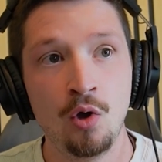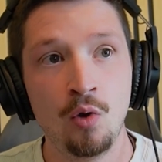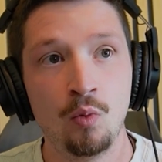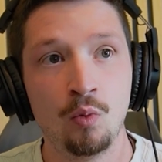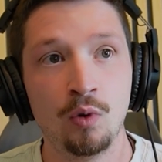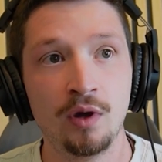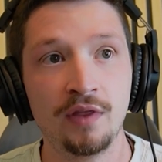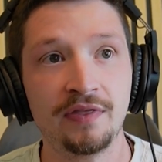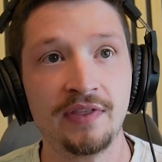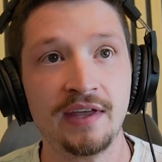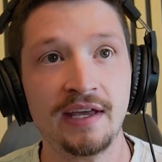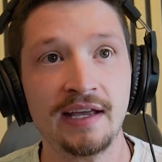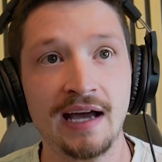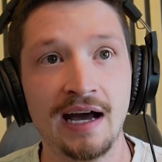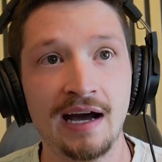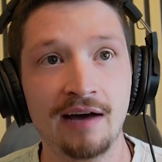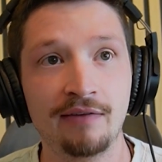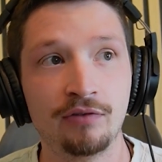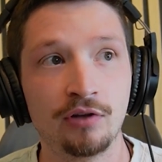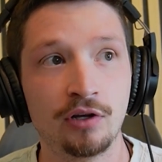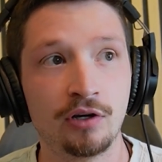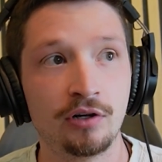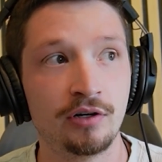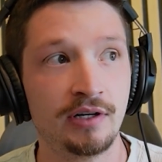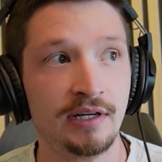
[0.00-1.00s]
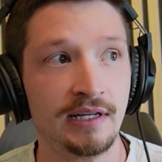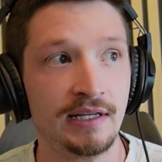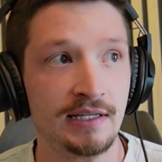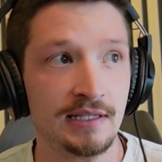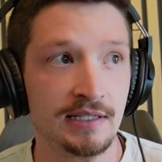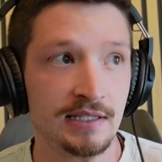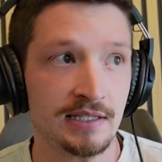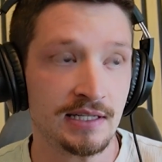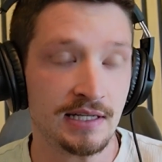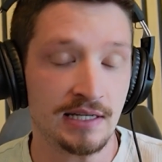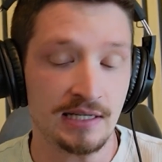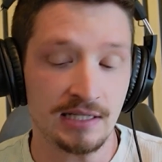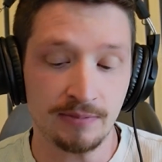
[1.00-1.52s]
one thing I've learned
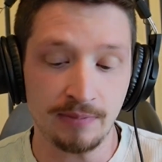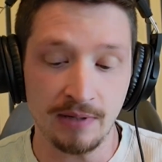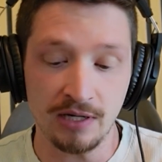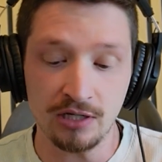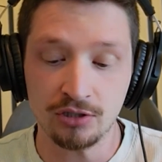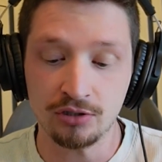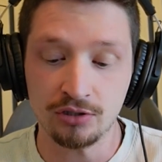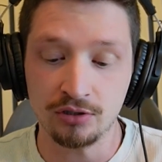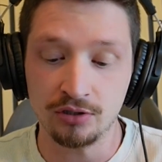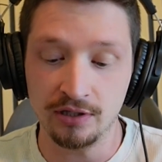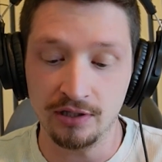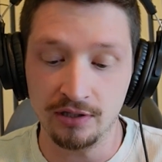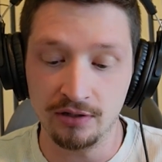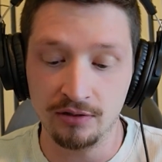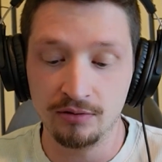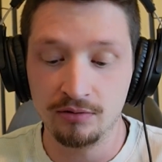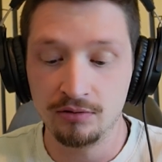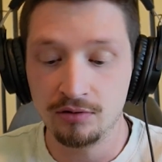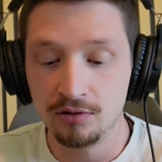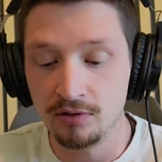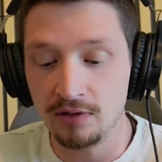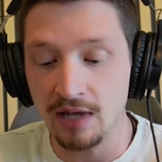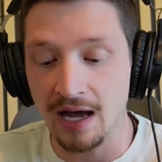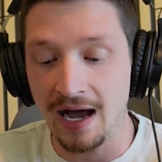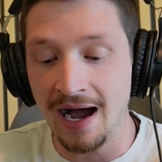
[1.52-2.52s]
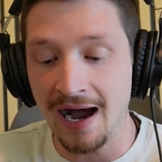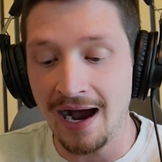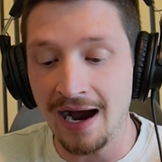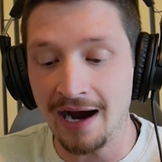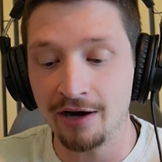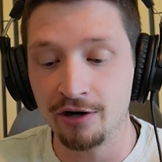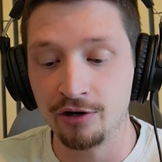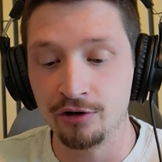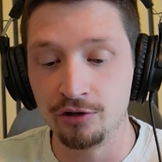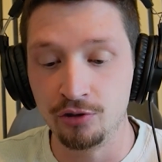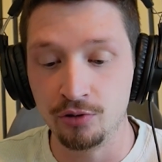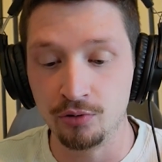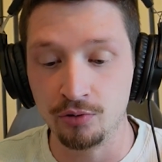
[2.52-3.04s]
is, especially the
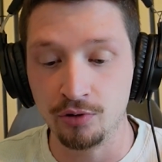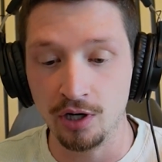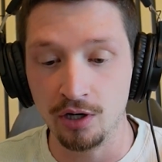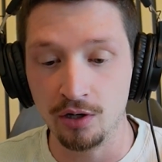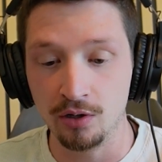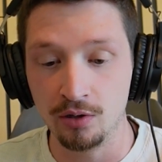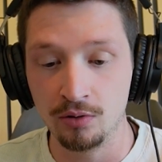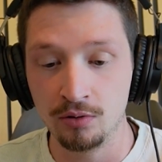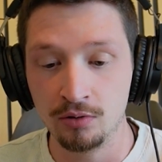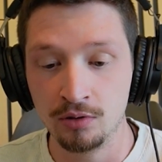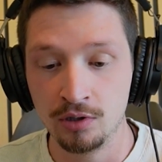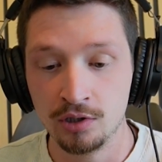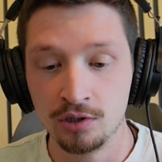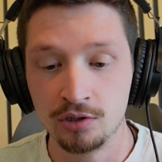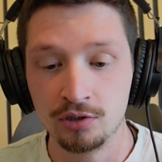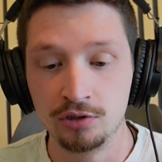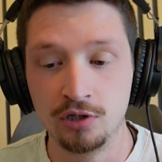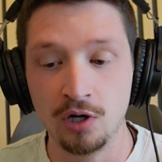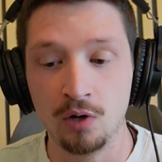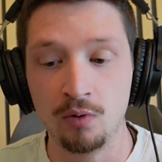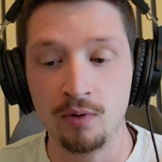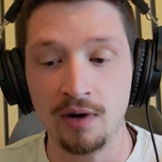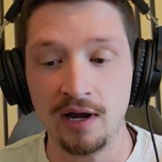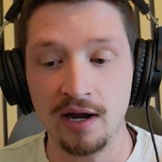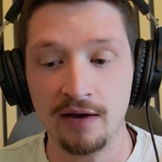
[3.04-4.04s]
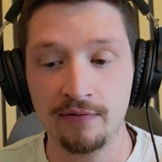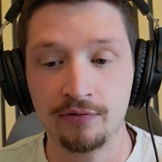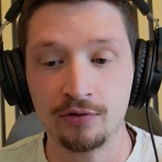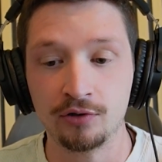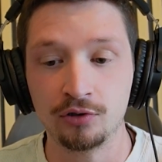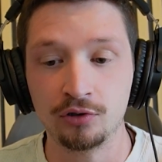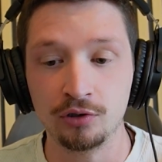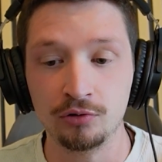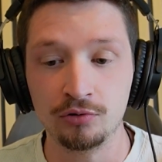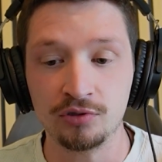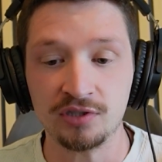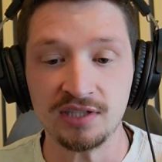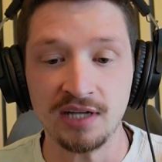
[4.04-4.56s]
higher you go, don't ever
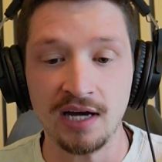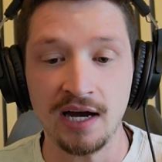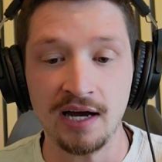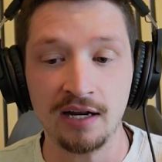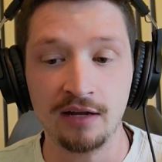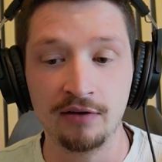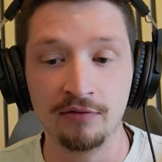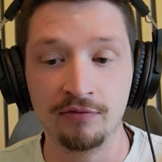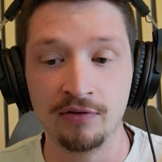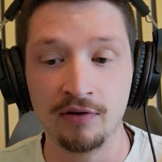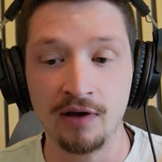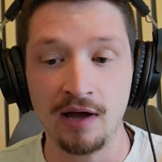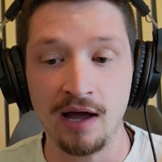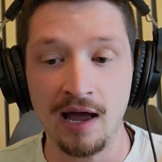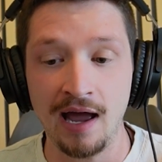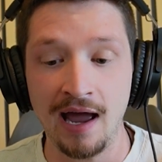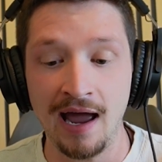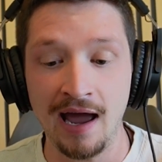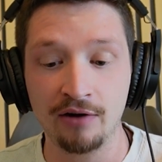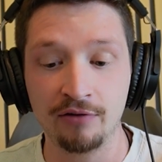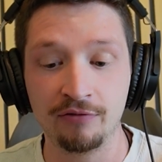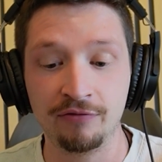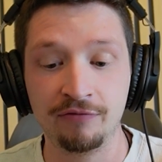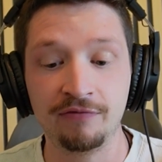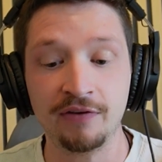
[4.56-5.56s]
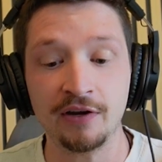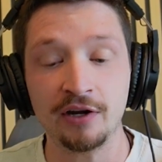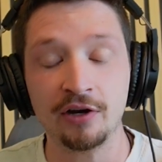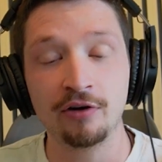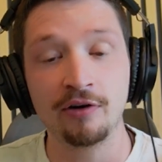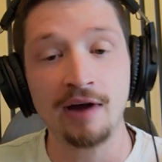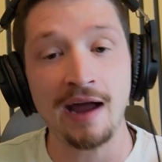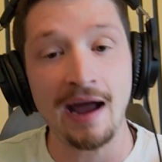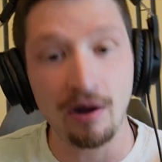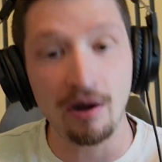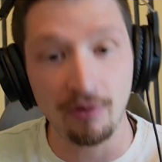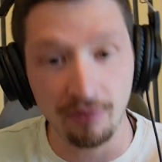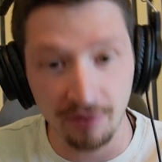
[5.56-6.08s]
lose sight of how to
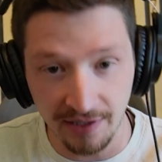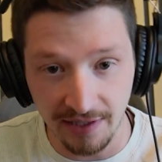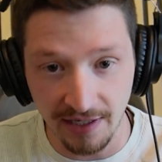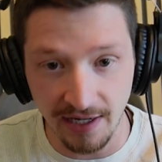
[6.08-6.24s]
figure out the